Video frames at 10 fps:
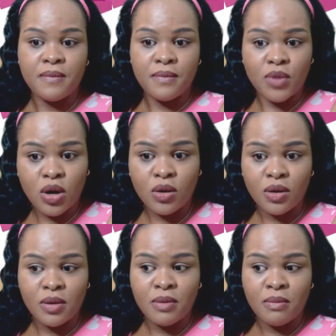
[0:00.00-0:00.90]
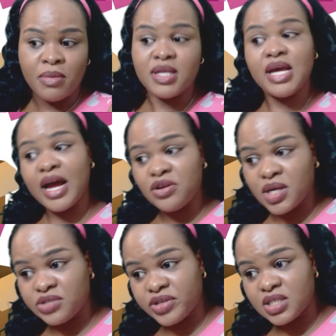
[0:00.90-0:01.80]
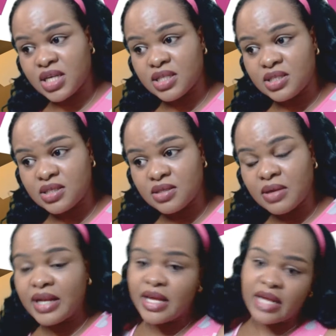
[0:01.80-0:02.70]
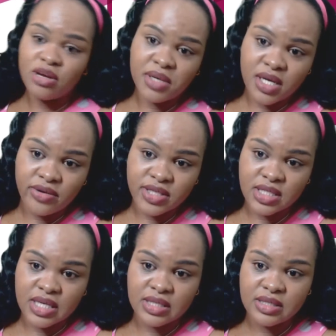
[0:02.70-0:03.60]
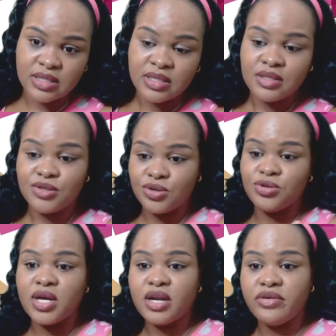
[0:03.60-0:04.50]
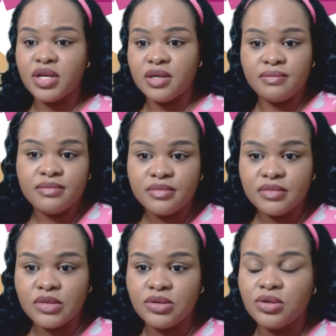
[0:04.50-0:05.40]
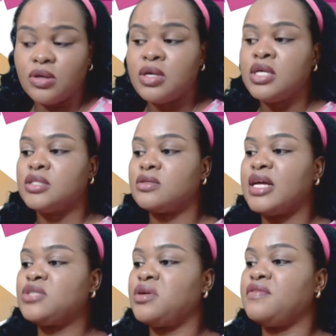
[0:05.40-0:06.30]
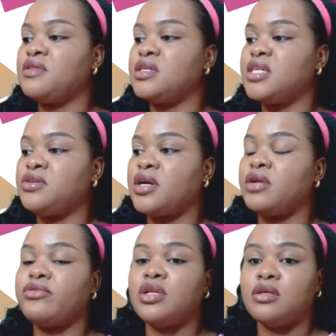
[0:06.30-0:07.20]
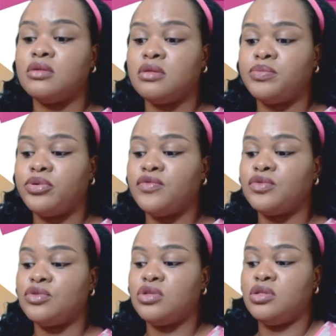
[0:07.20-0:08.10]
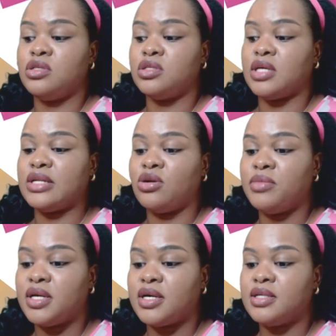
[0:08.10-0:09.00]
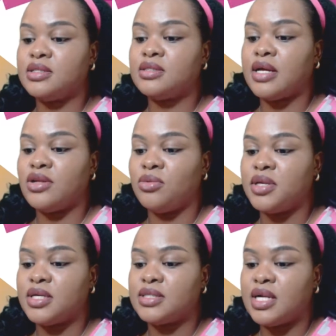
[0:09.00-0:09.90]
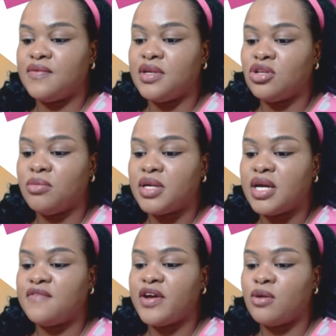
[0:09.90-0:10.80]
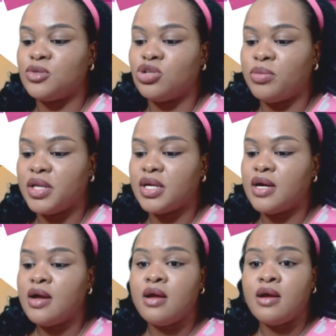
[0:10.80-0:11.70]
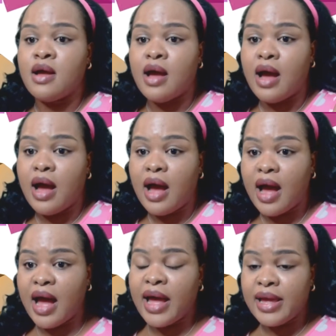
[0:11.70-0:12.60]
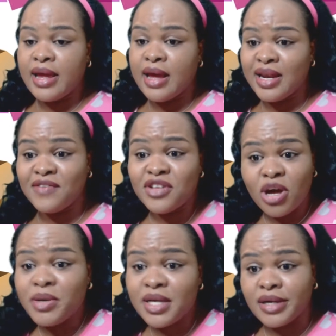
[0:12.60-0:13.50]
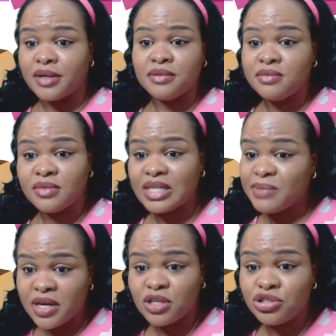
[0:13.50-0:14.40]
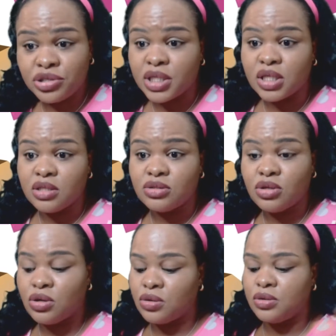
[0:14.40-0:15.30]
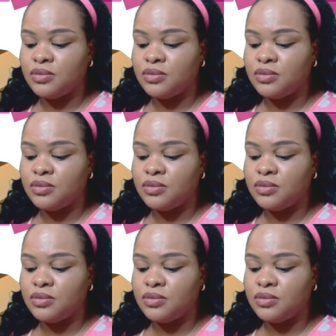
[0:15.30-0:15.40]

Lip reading: No, but they are US residents and they are Dominican residents. So you cannot really, So that's one of the things that you cannot really prove. These are Dominicans, and Dominicans are living in Dominica. If I come to Dominica, I live in Dominica. That's my country. So